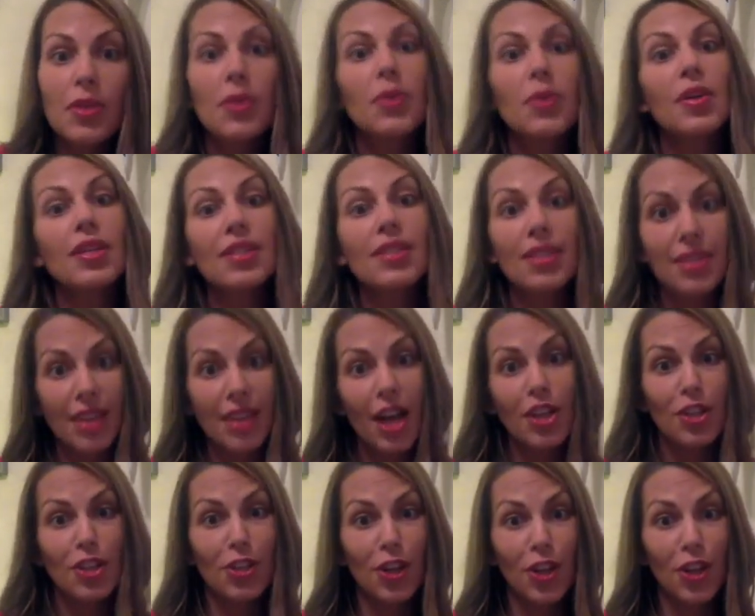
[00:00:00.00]
who is a
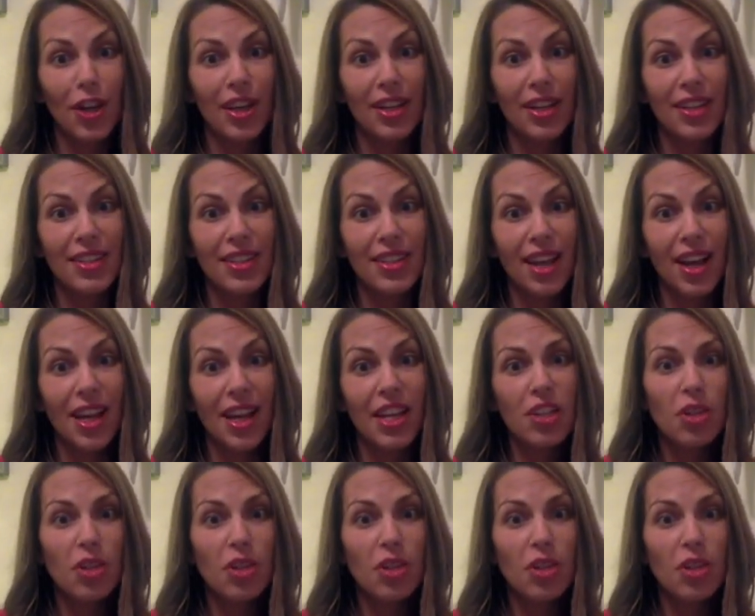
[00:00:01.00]
Sagittarian sun,